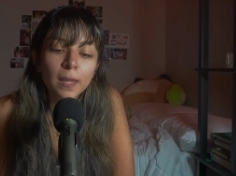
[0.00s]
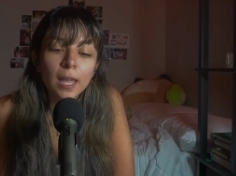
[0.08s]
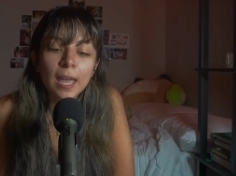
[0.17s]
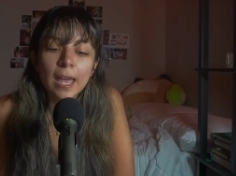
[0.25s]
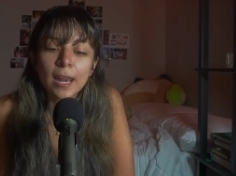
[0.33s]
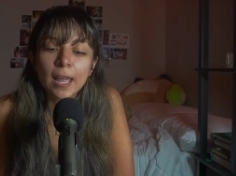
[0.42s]

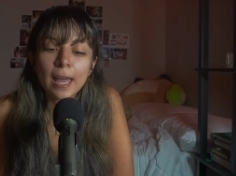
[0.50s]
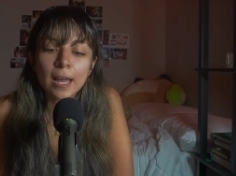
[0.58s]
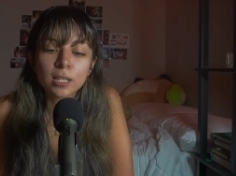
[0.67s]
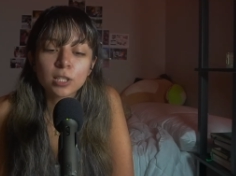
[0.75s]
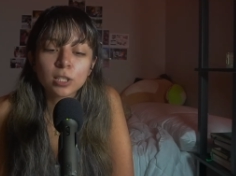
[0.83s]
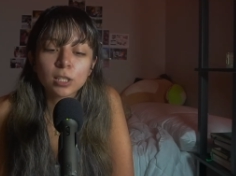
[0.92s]
And I
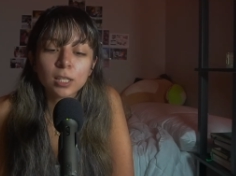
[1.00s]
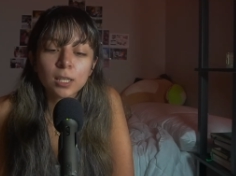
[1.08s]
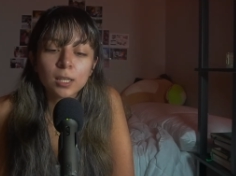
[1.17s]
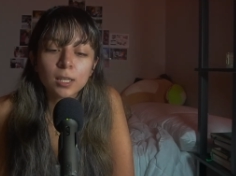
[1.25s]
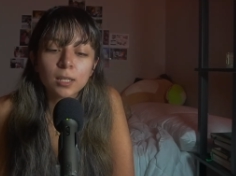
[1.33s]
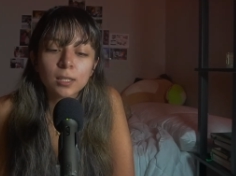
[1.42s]

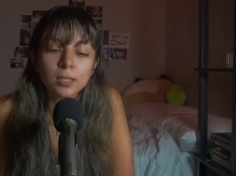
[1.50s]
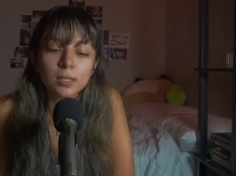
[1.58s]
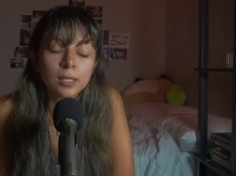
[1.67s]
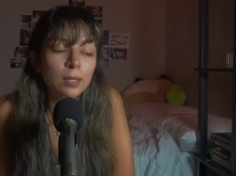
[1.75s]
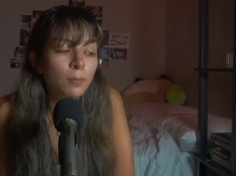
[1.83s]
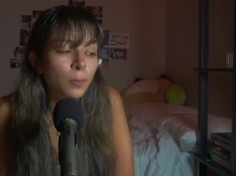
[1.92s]
actually
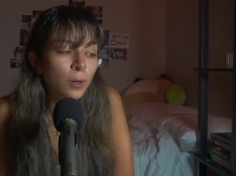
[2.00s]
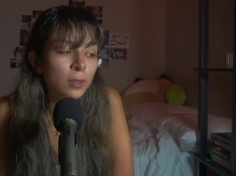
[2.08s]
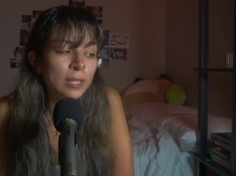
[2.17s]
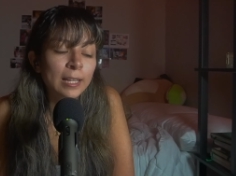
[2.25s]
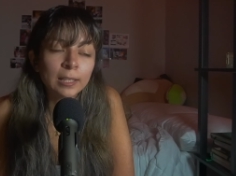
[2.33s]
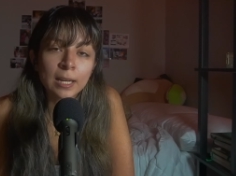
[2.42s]
didn't put
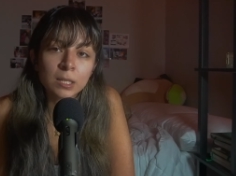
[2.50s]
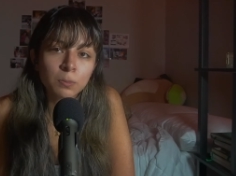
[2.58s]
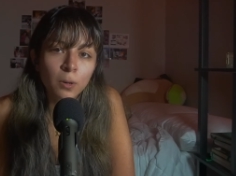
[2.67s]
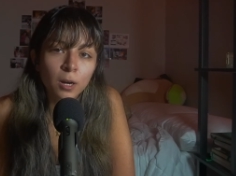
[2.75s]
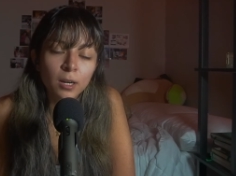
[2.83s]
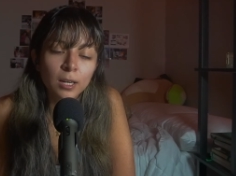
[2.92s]
that last
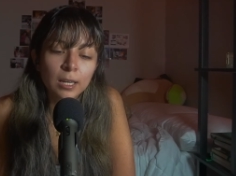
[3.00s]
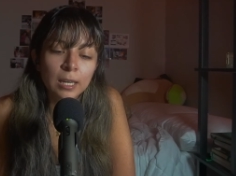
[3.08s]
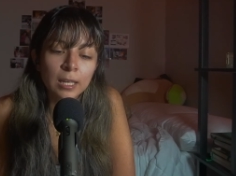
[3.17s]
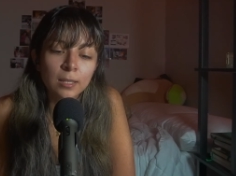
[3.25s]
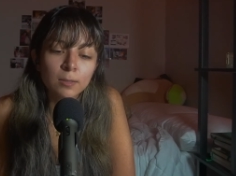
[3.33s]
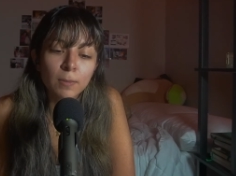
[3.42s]
part
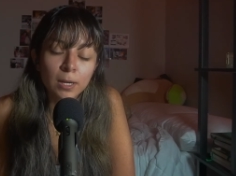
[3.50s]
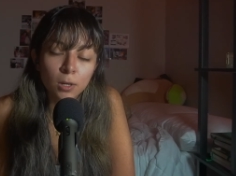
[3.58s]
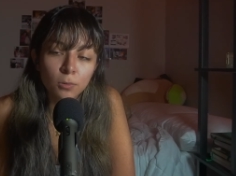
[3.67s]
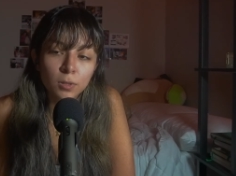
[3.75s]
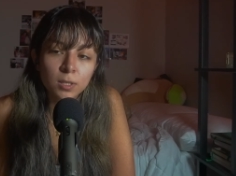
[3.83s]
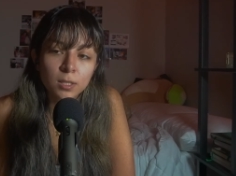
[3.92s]
in my
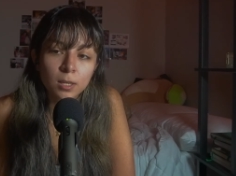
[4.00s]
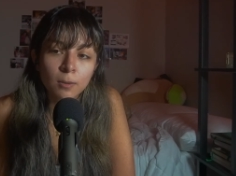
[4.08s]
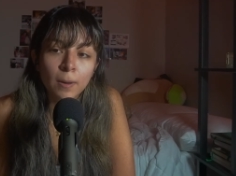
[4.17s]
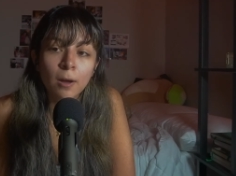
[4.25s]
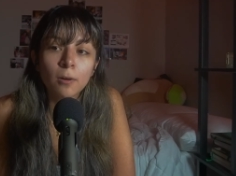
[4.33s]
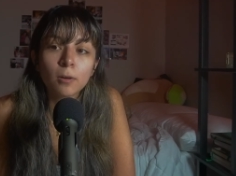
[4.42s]
notes
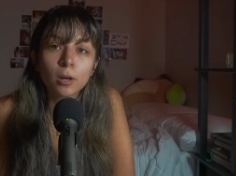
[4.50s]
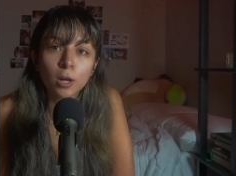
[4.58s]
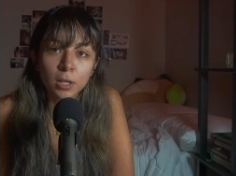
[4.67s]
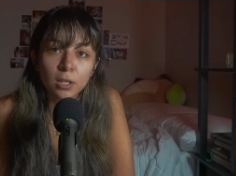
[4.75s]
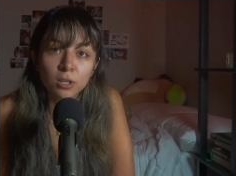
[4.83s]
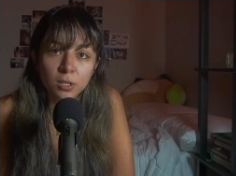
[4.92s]
about
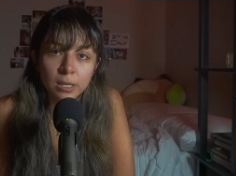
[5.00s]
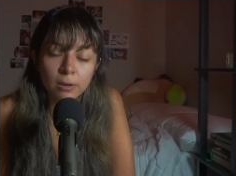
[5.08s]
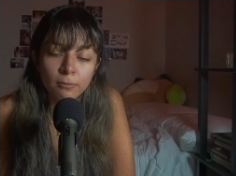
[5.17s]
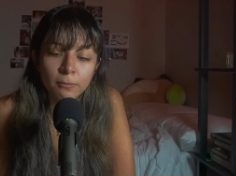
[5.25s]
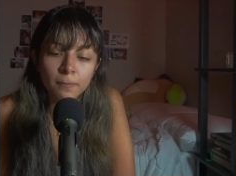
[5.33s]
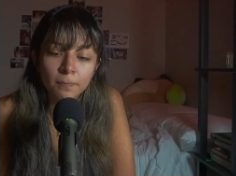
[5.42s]
hurting
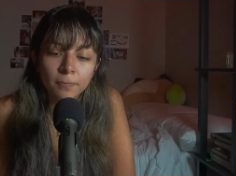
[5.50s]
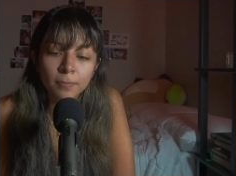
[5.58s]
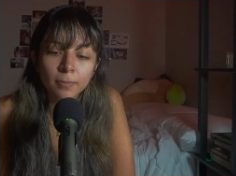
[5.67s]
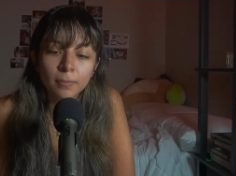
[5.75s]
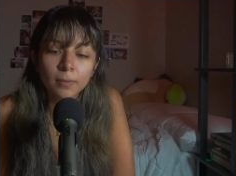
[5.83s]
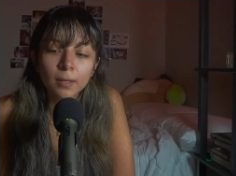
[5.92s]
yourself.
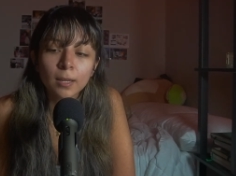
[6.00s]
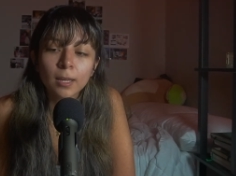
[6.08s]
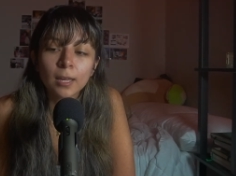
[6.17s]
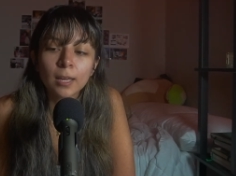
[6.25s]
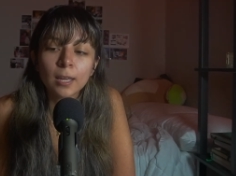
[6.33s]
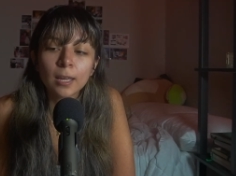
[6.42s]

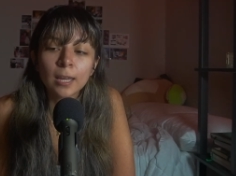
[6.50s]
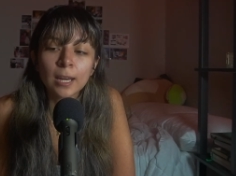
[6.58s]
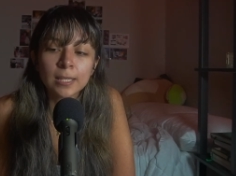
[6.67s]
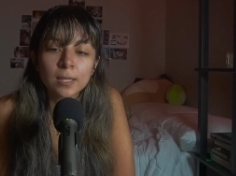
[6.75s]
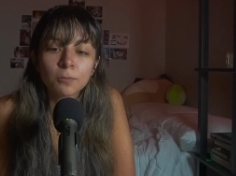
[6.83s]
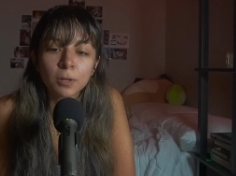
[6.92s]
And I
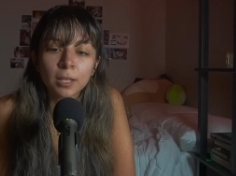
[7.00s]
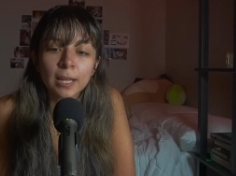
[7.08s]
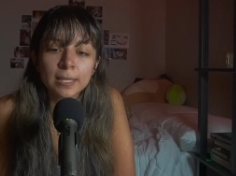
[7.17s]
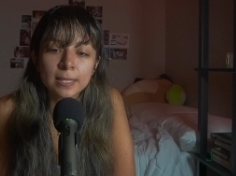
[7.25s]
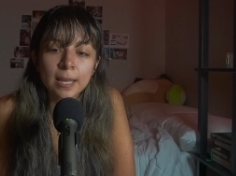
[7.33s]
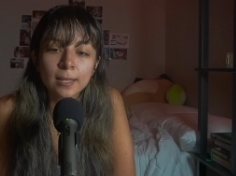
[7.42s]
didn't
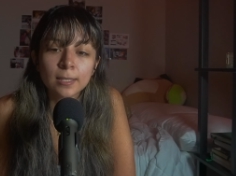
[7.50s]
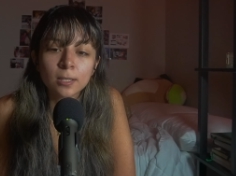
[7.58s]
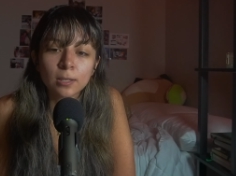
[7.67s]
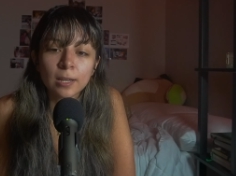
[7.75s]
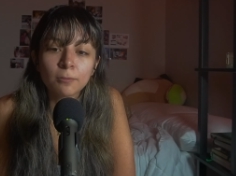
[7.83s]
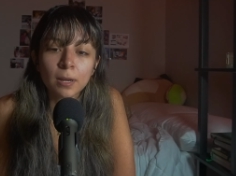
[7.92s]
realize that
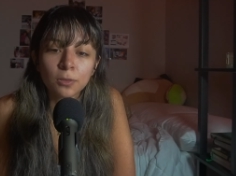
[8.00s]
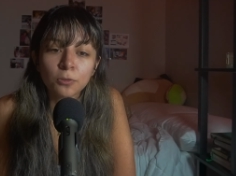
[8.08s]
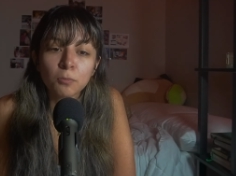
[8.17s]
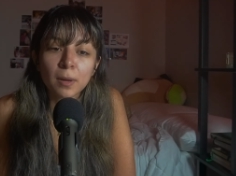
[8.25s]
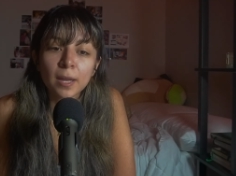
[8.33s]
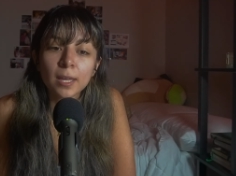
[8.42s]
until I read through
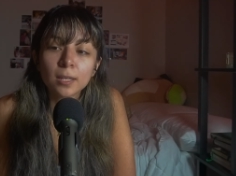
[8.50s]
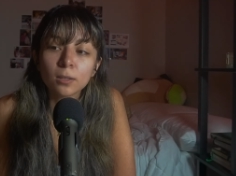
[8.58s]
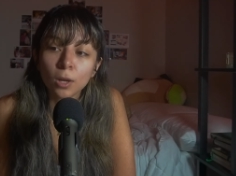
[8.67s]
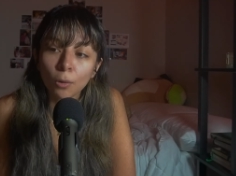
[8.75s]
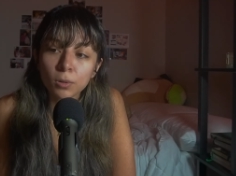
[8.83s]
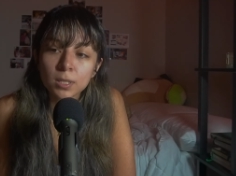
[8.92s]
my
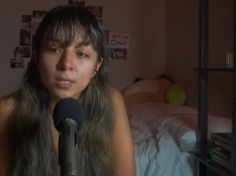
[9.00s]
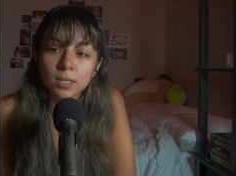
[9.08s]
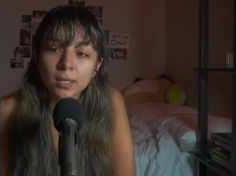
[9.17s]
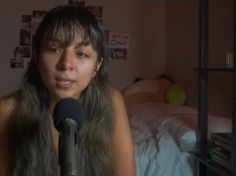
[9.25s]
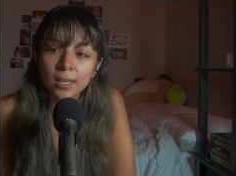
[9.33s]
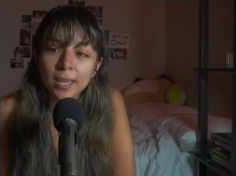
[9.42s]
notes
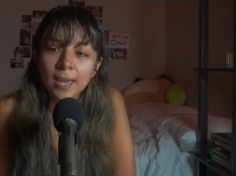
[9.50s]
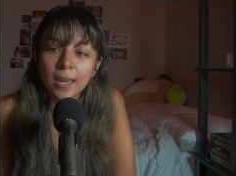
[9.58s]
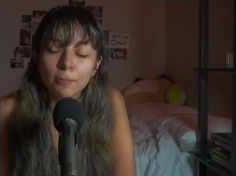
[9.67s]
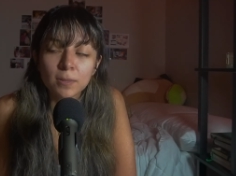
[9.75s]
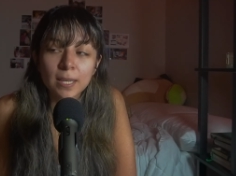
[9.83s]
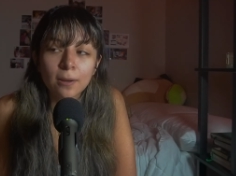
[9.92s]

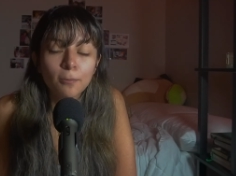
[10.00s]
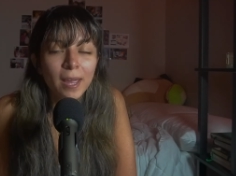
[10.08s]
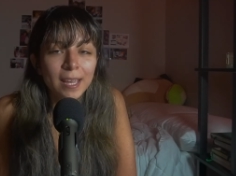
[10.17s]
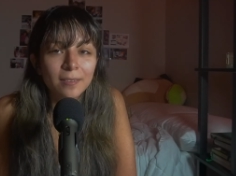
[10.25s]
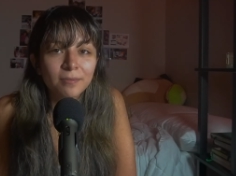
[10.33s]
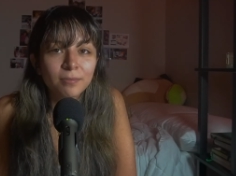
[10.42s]
and was like,
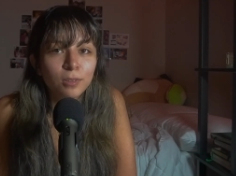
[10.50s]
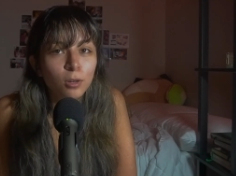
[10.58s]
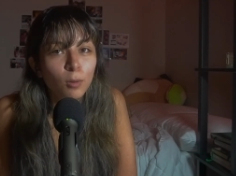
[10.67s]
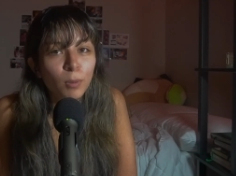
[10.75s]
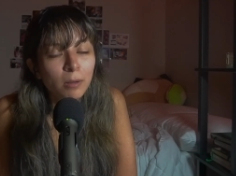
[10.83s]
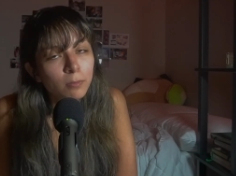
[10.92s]
wait, you
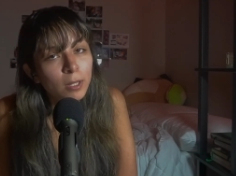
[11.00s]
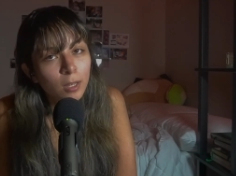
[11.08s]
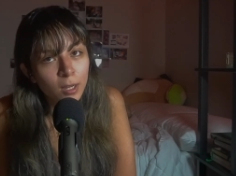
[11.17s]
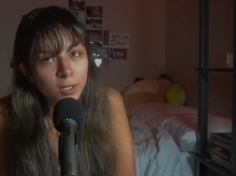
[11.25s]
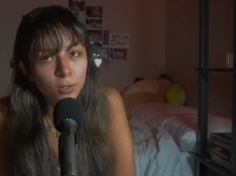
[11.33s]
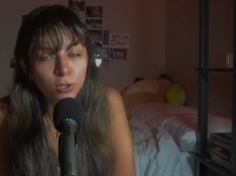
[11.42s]
probably
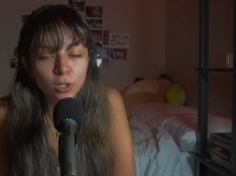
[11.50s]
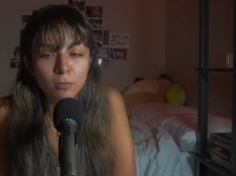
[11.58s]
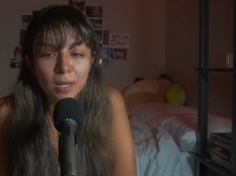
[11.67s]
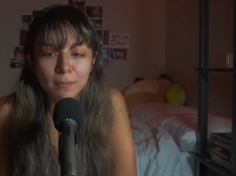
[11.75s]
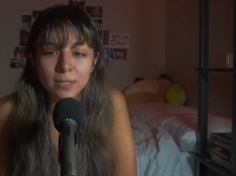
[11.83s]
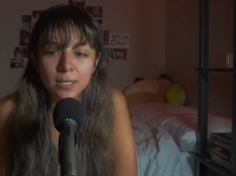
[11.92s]
also shouldn't
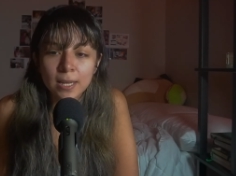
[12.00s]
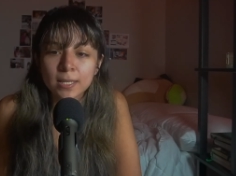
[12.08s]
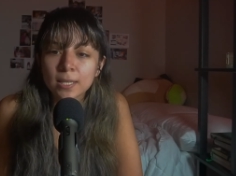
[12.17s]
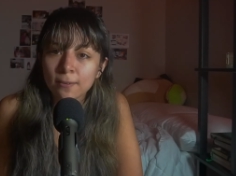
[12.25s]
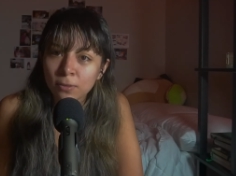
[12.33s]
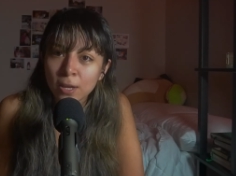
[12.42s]
make mistakes
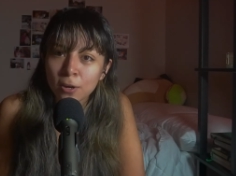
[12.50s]
if they hurt